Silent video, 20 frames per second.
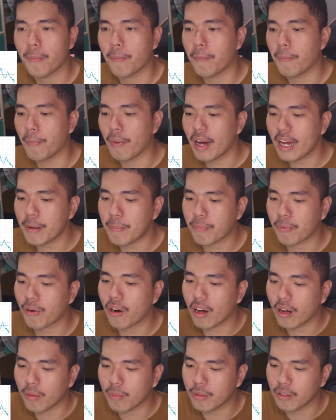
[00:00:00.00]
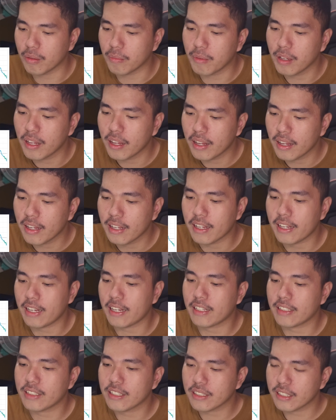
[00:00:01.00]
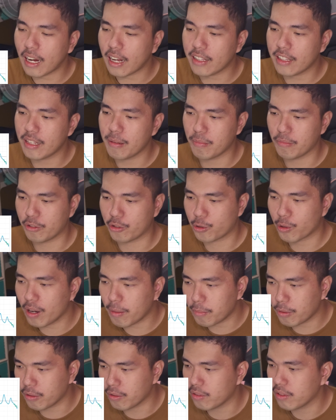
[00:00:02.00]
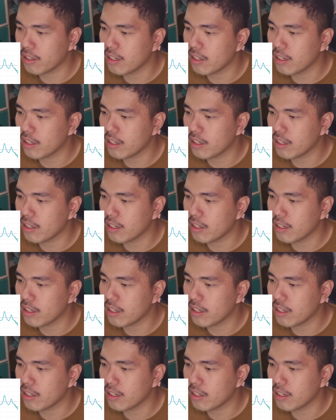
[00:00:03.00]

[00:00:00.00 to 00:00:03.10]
My problem is the goddamn treble,